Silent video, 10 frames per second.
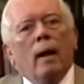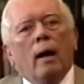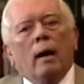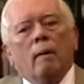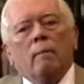
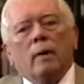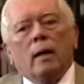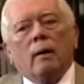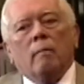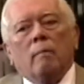Um,
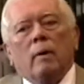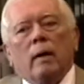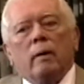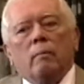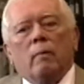um,
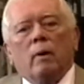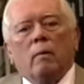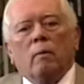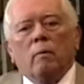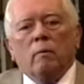it
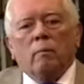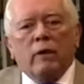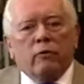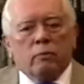makes